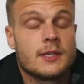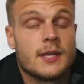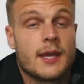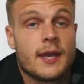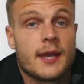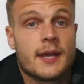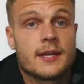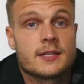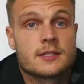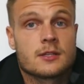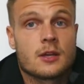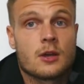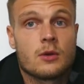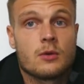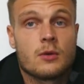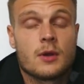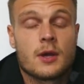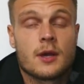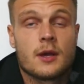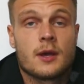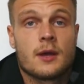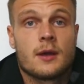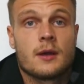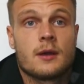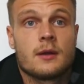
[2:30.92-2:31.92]
Yeah, so
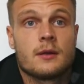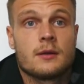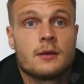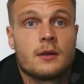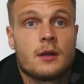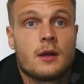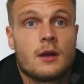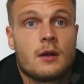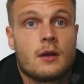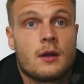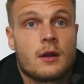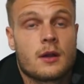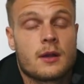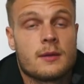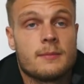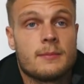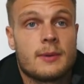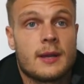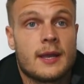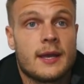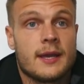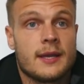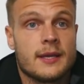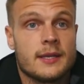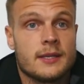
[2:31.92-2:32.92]
uh, I can
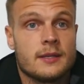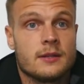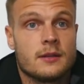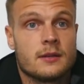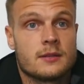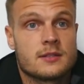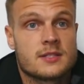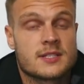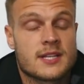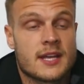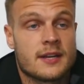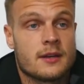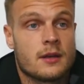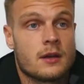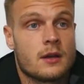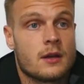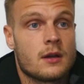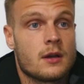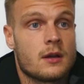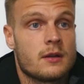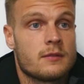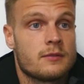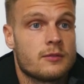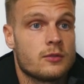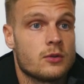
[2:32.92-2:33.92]
play centre
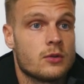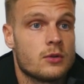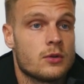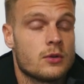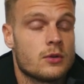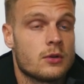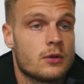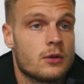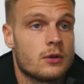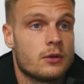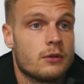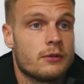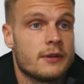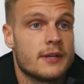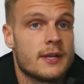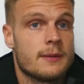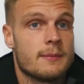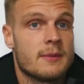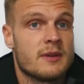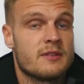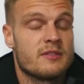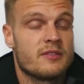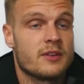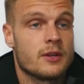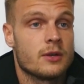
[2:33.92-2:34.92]
half or, or in the
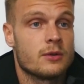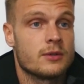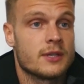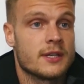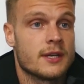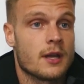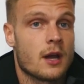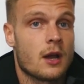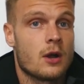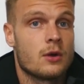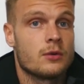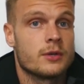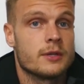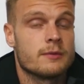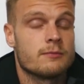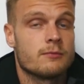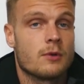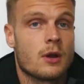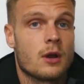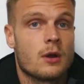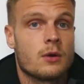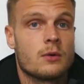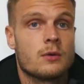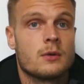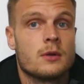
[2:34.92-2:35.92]
midfield in a holding
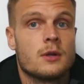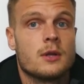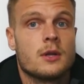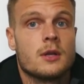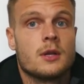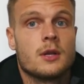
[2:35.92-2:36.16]
role.